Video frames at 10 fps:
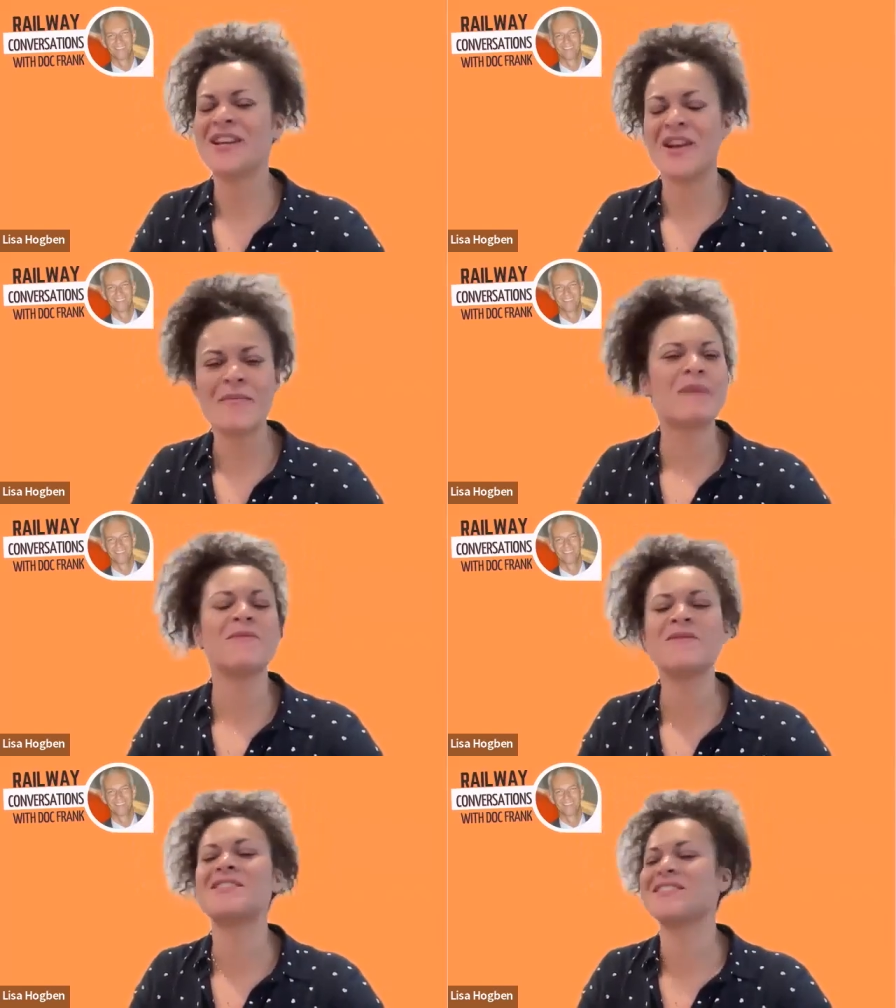maybe
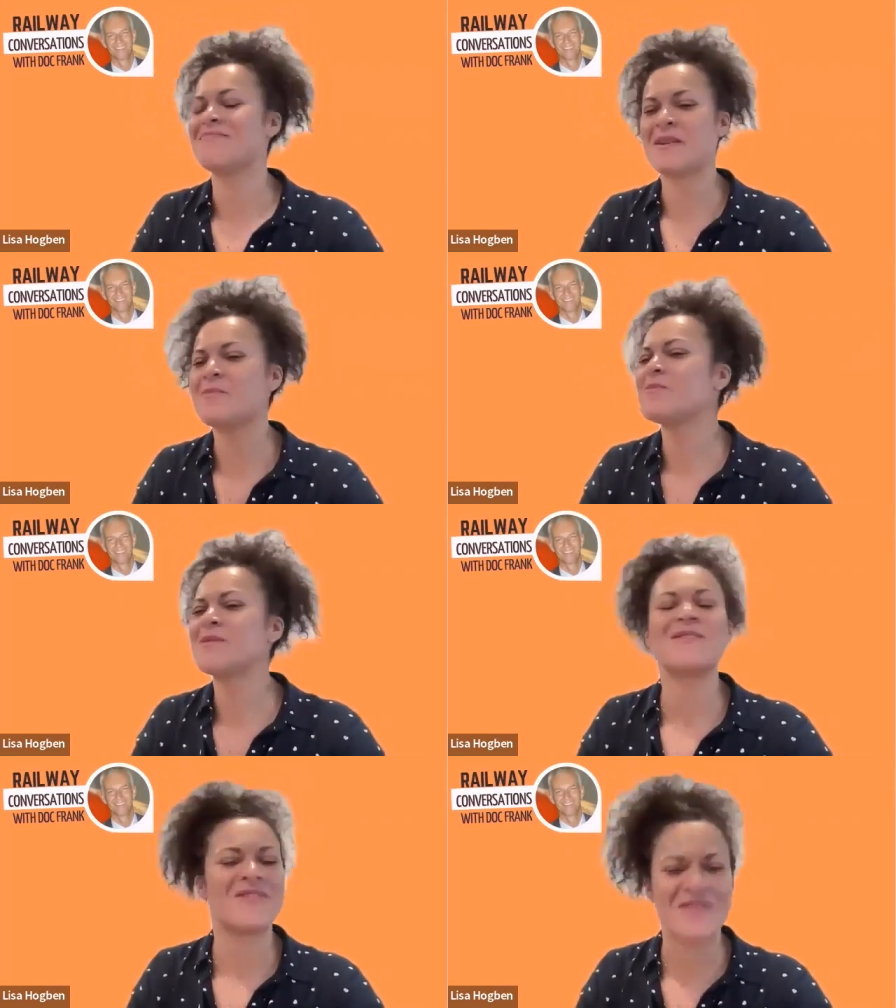
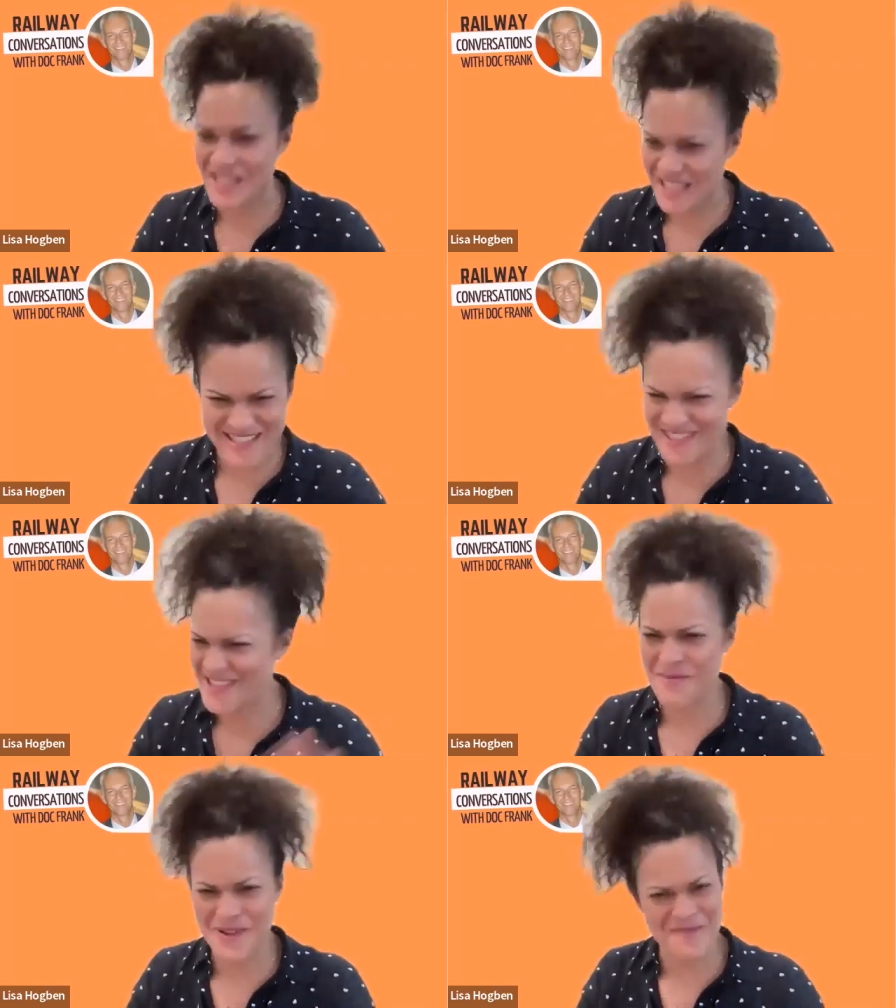we'll do 3 years and
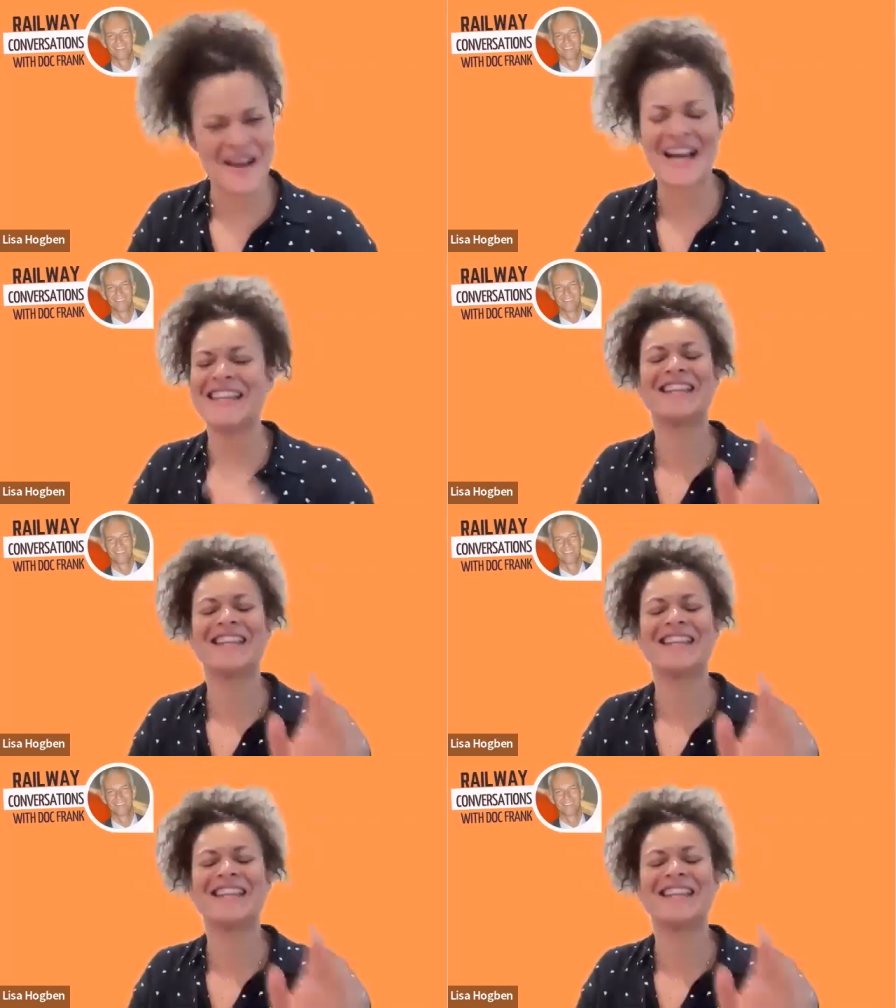then we'll go back,